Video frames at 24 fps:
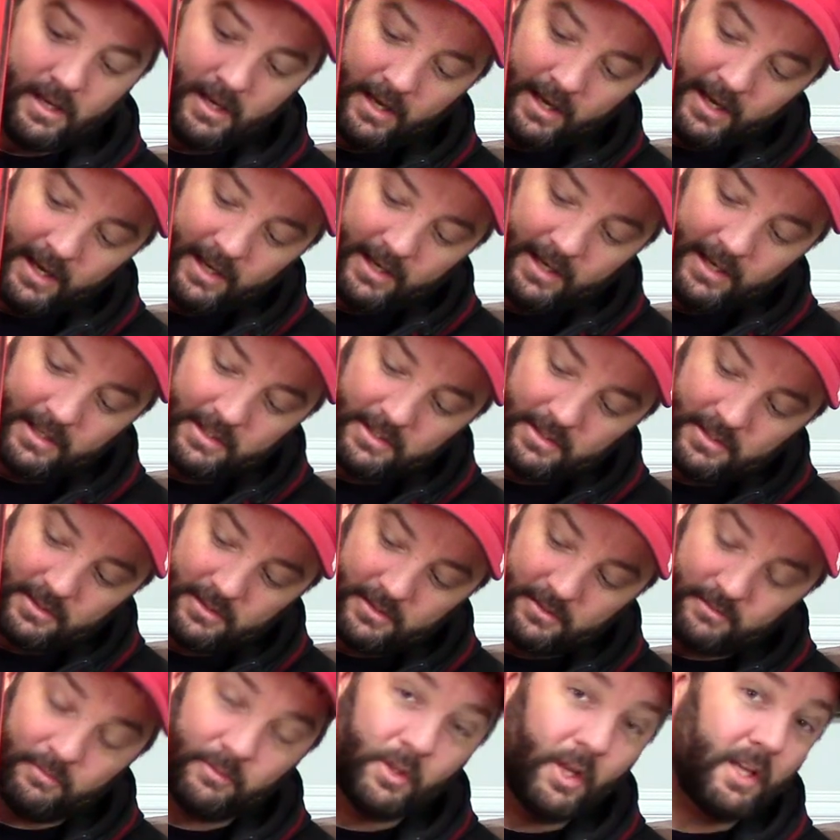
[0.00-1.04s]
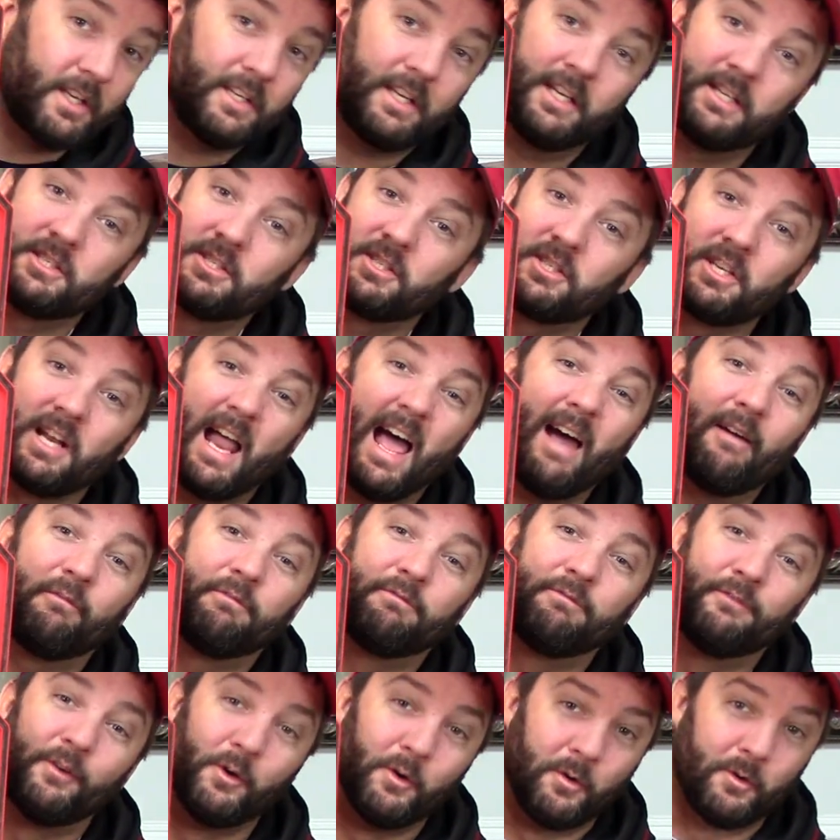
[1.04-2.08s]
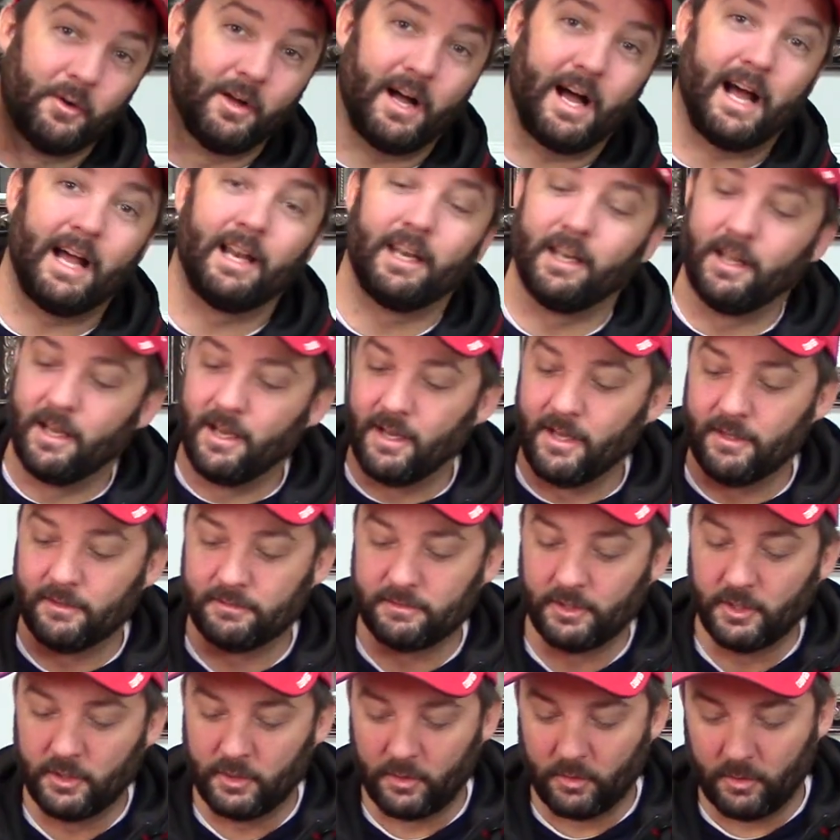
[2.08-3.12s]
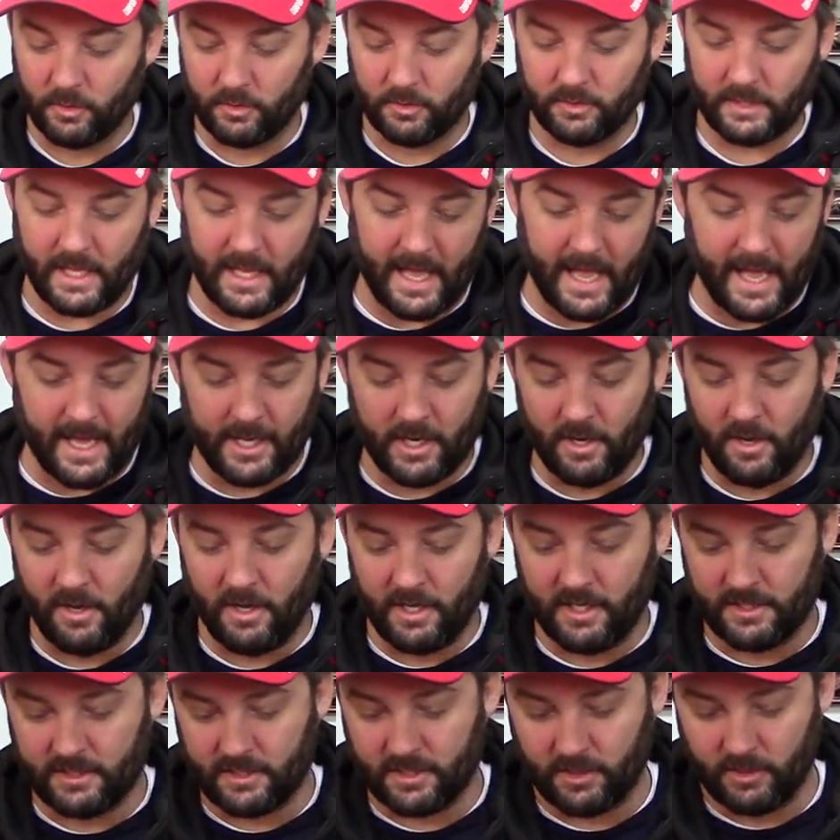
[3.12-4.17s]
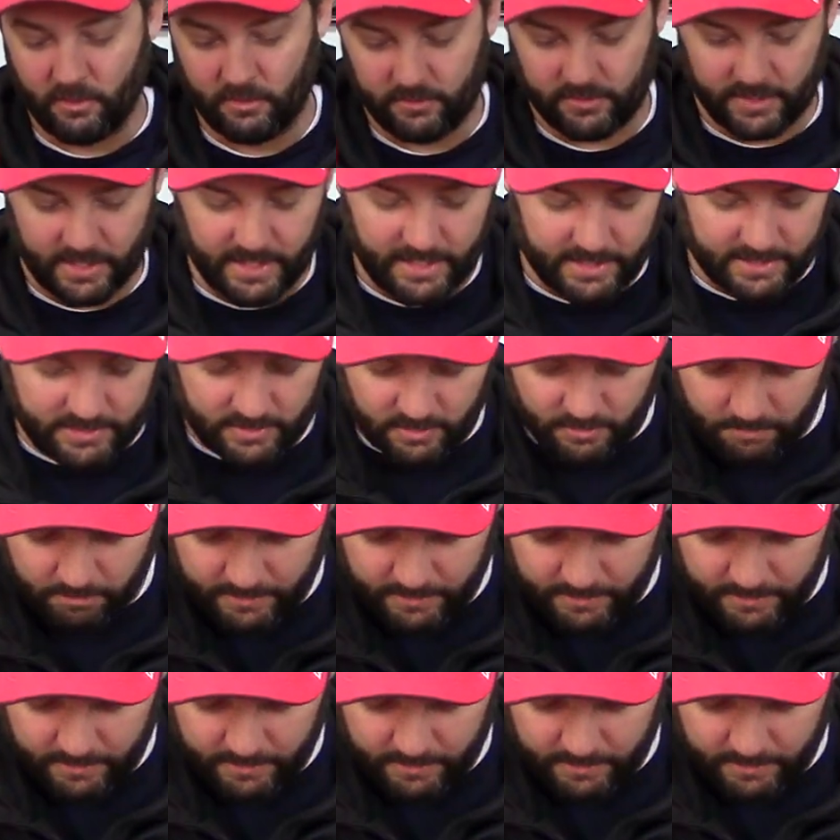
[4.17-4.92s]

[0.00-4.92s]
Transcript: And it's, the, it's slap full. I love little add-ons, little things, little